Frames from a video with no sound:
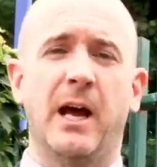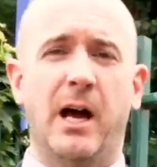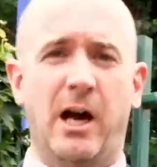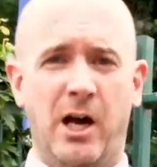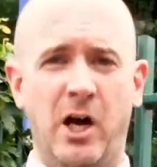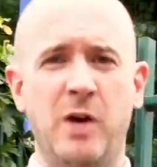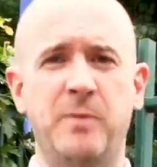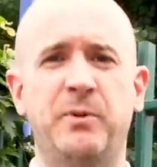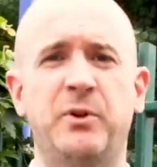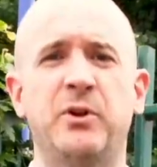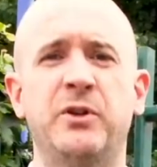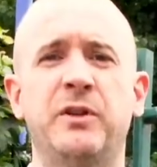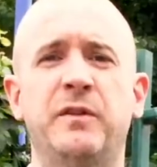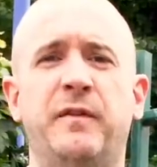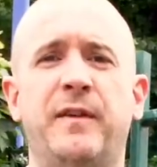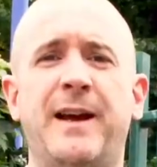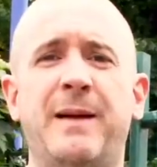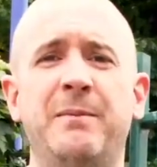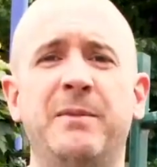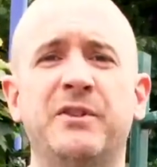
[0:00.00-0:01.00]
I hope you and your
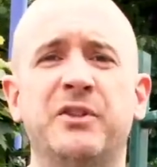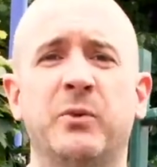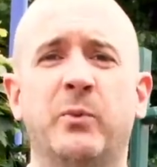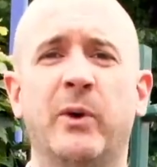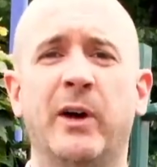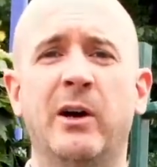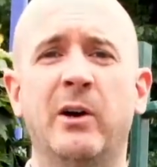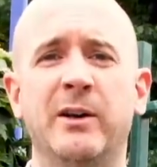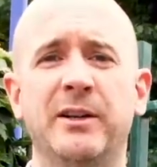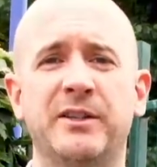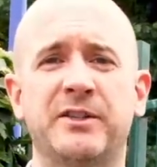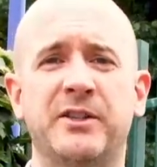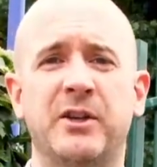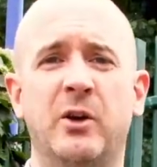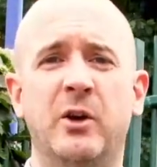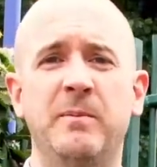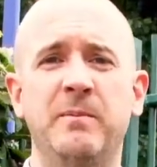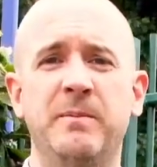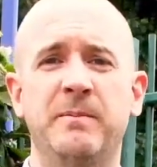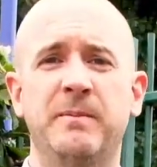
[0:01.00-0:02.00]
families are well at this
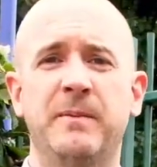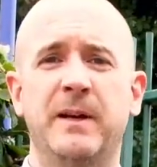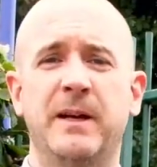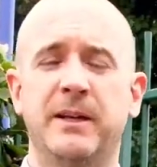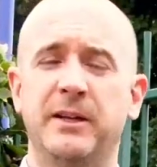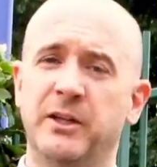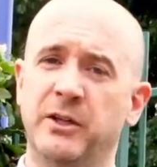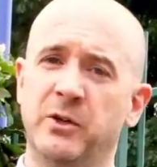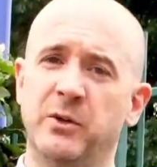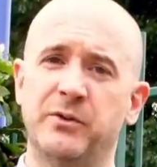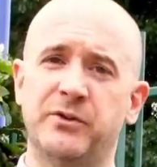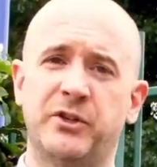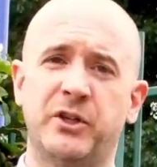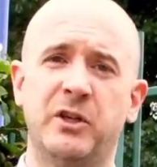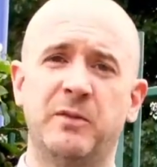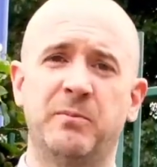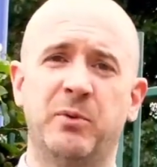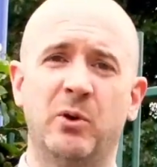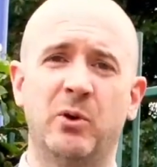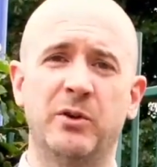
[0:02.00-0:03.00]
time, you're not
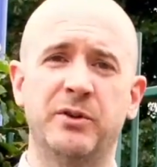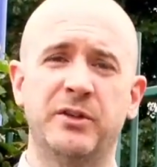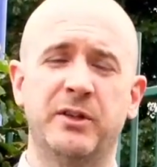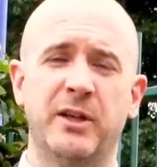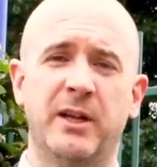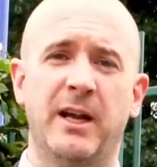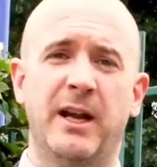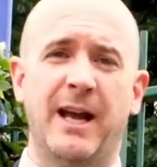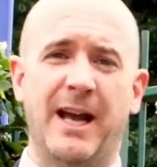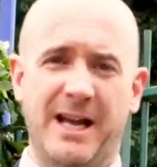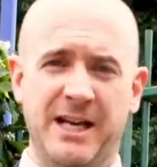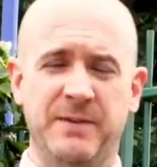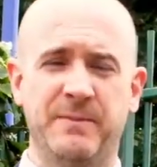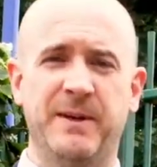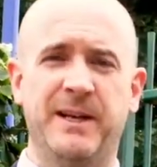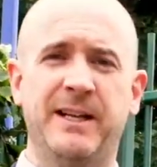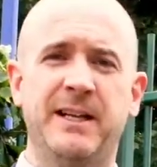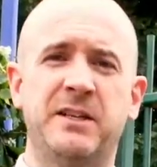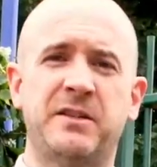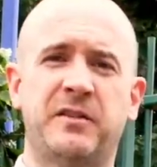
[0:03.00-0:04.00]
too bored, and you're
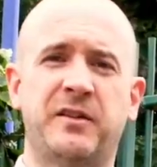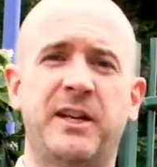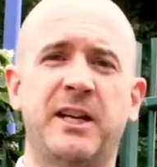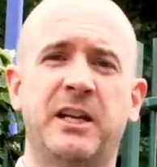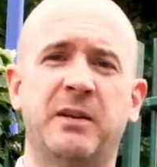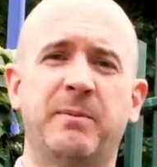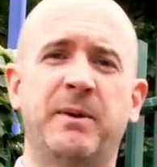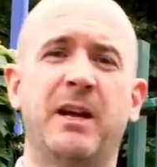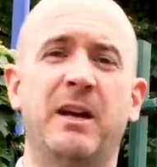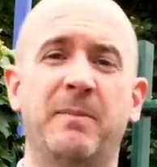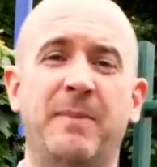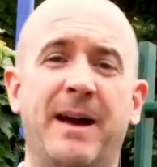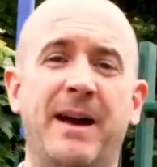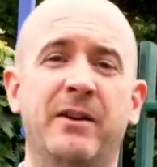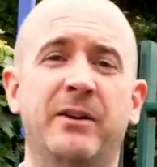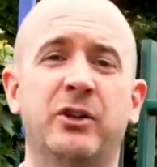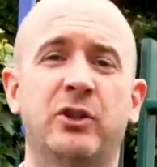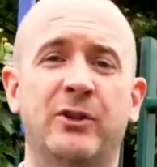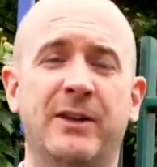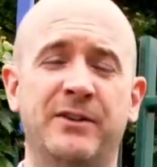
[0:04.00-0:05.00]
beginning to think a bit about
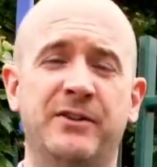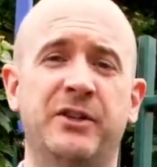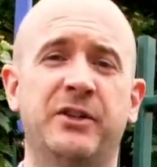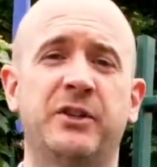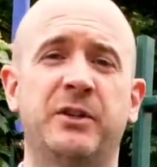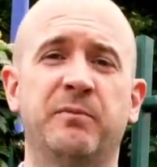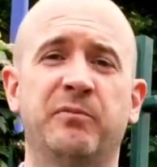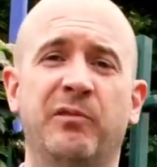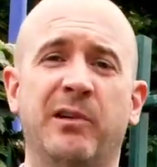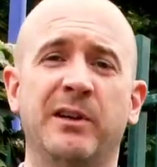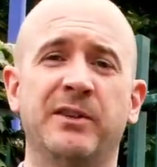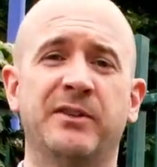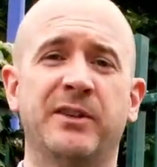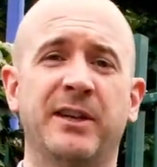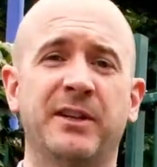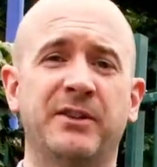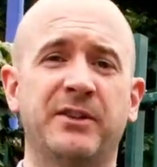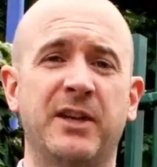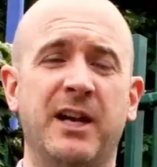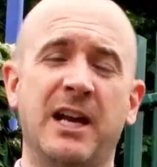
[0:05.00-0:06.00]
the transition
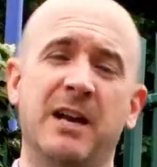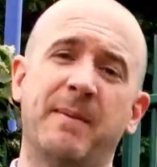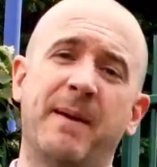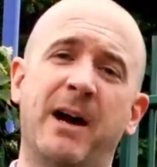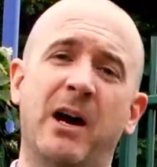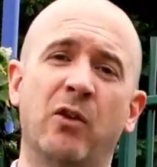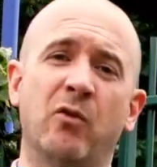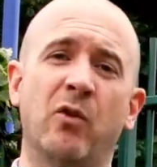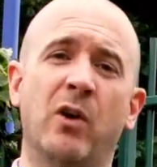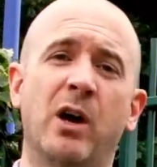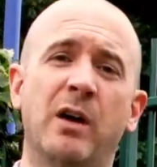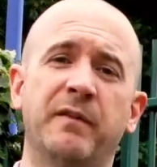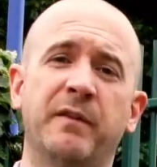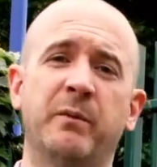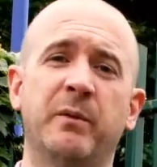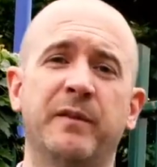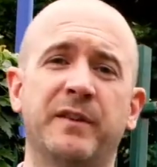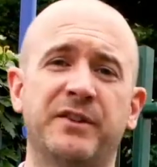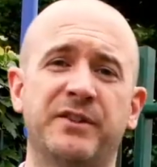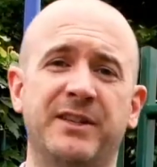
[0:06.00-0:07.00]
process and about arriving
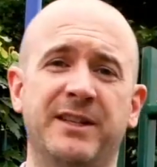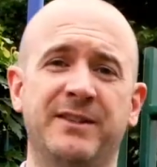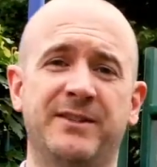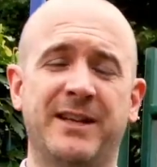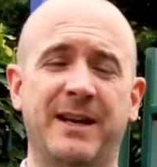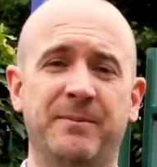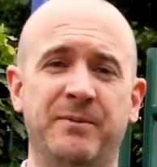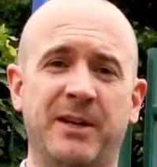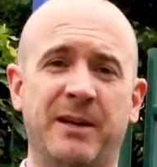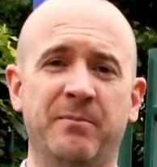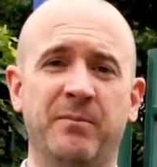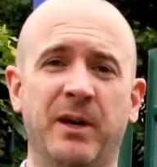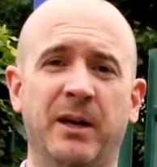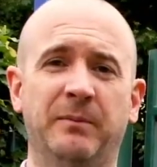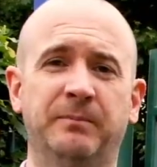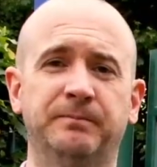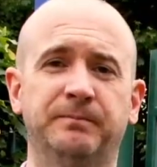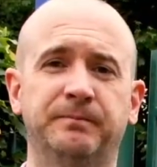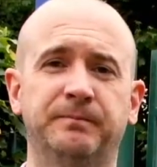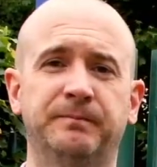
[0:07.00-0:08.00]
with us in September.
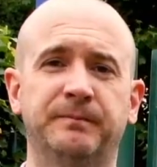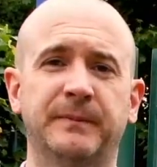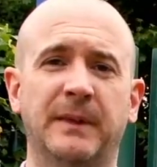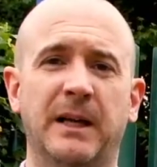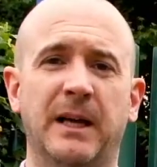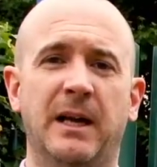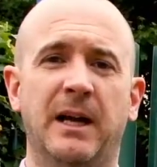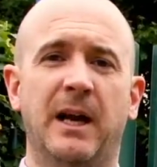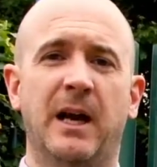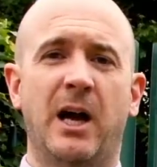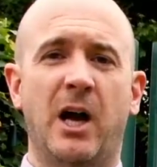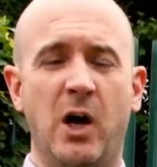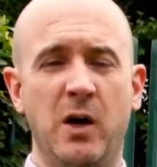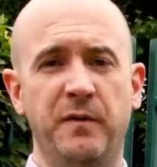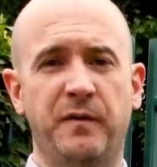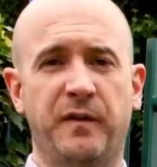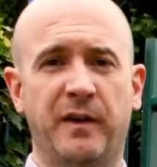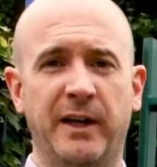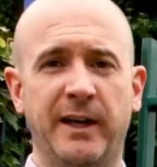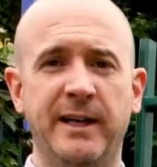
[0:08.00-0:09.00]

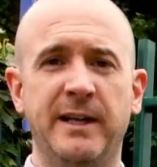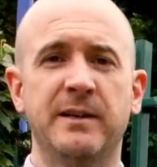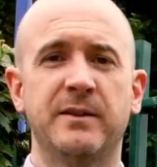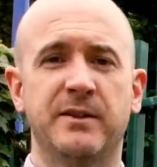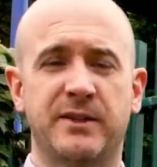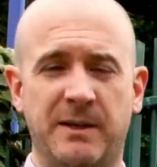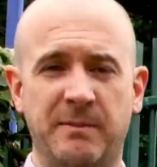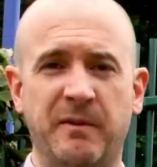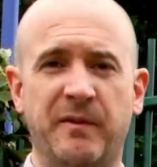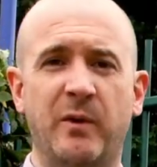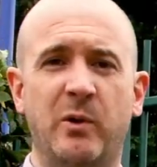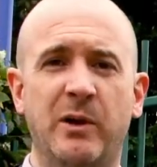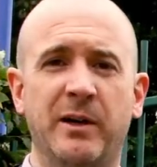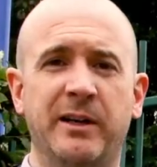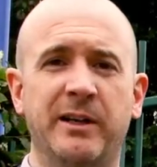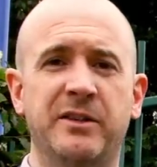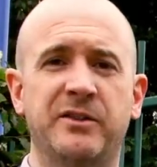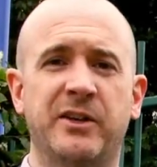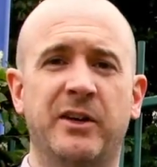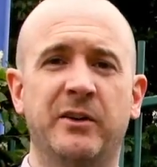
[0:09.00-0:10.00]
Hopefully, some of what I'm
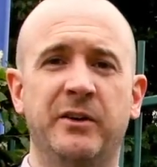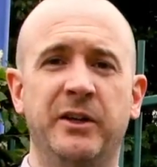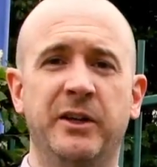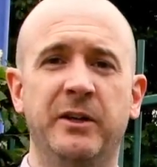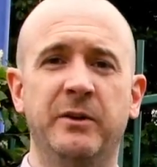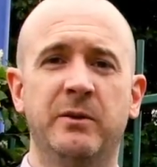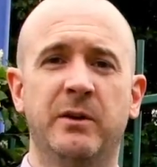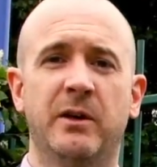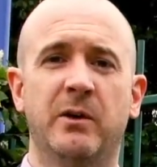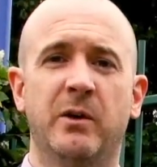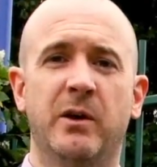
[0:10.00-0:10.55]
going to tell you